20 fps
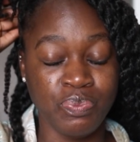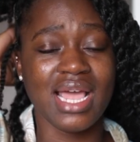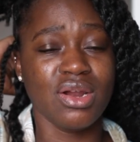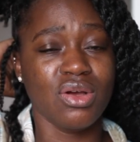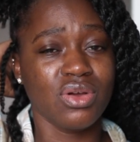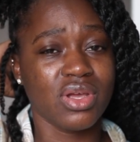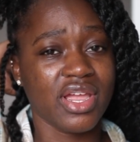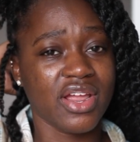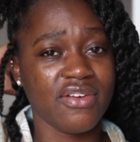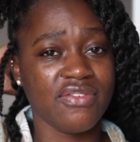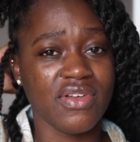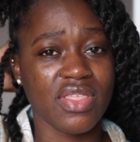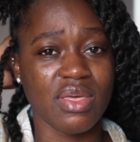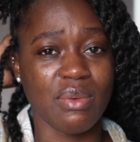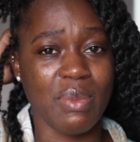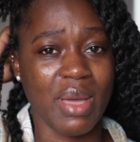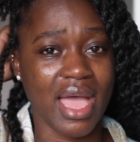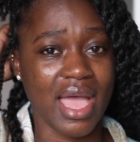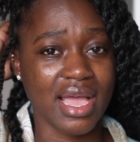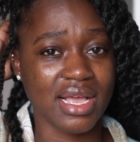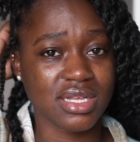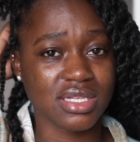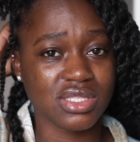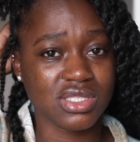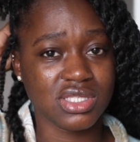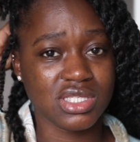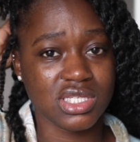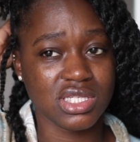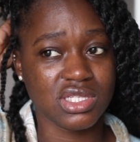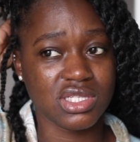I don't care for the back
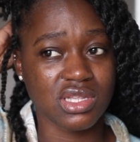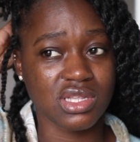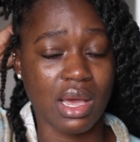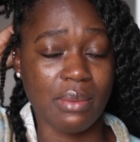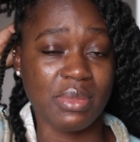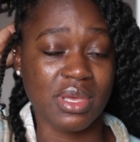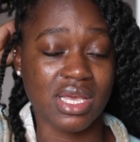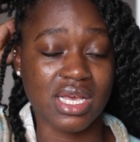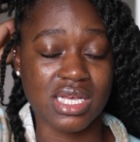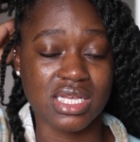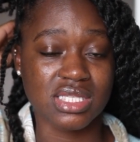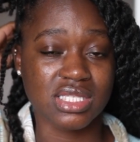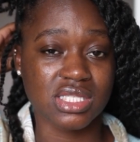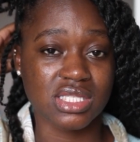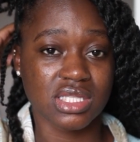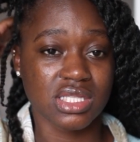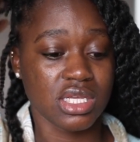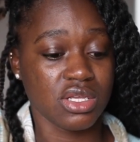uh, because,